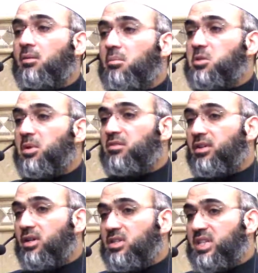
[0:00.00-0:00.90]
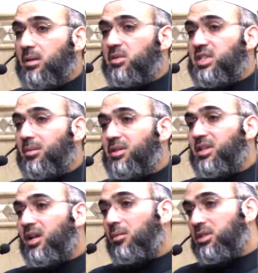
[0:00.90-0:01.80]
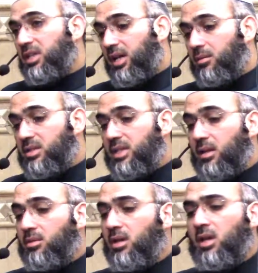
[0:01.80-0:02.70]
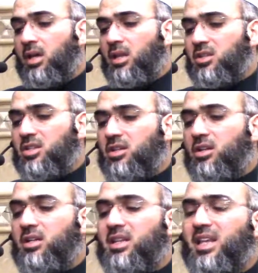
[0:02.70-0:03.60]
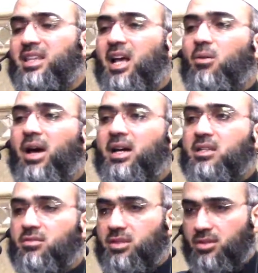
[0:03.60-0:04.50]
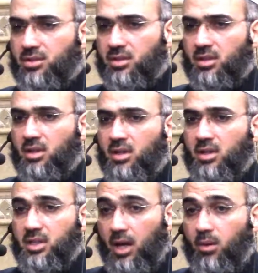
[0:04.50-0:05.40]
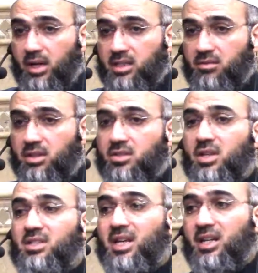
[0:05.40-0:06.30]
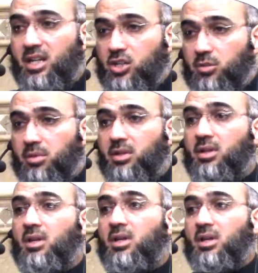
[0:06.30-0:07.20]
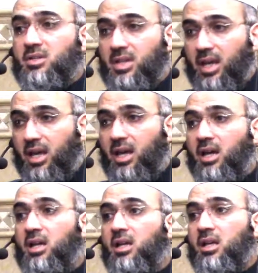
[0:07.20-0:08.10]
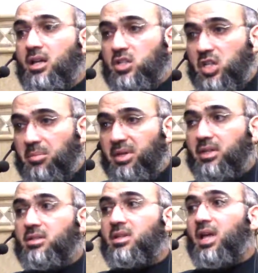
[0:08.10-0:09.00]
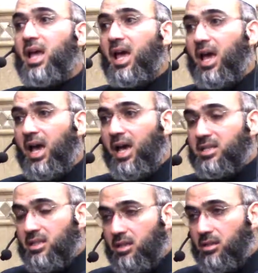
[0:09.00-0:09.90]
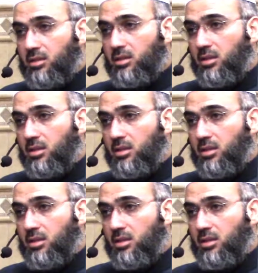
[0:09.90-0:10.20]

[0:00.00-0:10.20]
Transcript: Majma' al-Fiqh al-Islami tabi' li-Rabit al-Alam al-Islami. They said clearly that da'wah activities is an eligible zakah recipient as needed